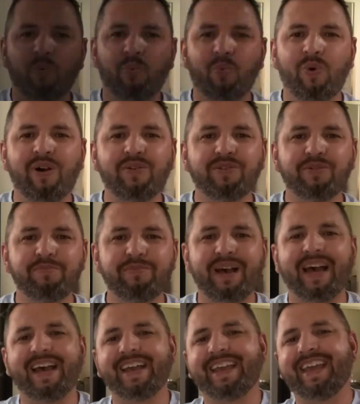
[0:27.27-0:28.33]
Welcome
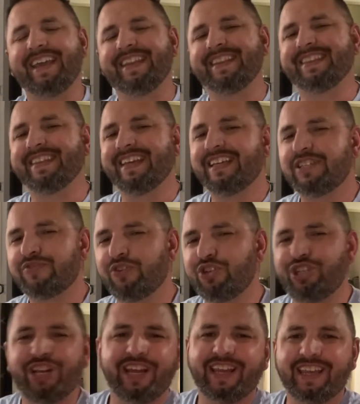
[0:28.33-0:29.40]
back, and thanks for
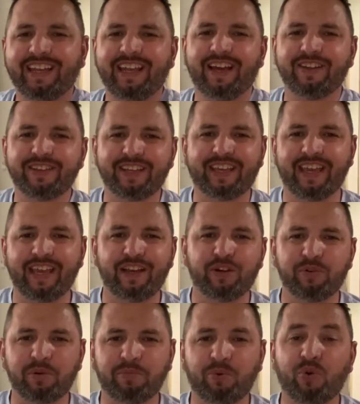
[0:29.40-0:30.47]
checking out the KO
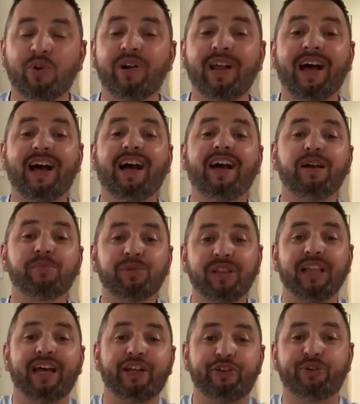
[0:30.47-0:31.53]
Report. I'm
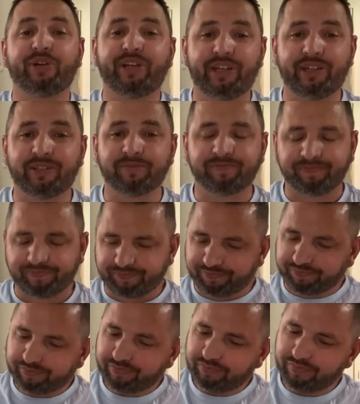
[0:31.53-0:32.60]
glad you're here.
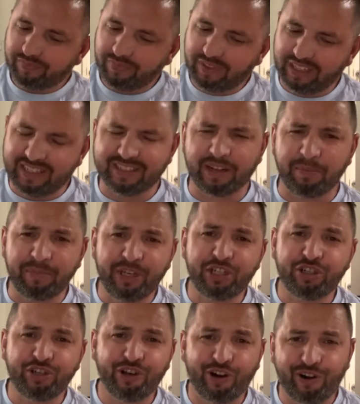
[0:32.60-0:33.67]
As I
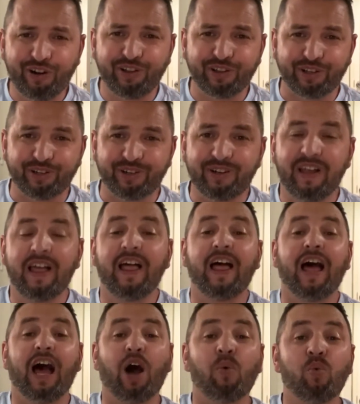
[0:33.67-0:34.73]
mentioned earlier,
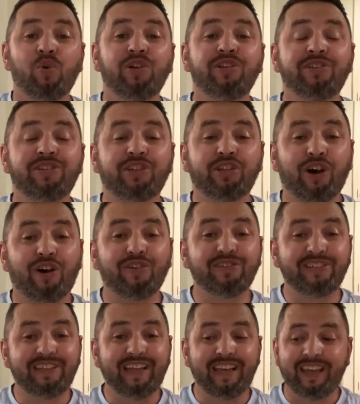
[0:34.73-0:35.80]
I wanted to talk
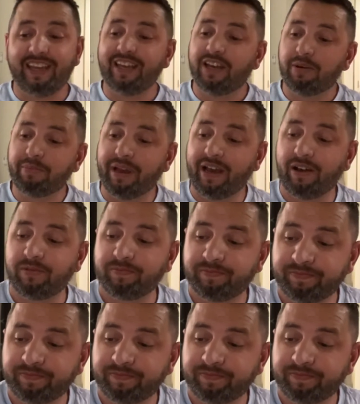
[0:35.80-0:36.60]
today about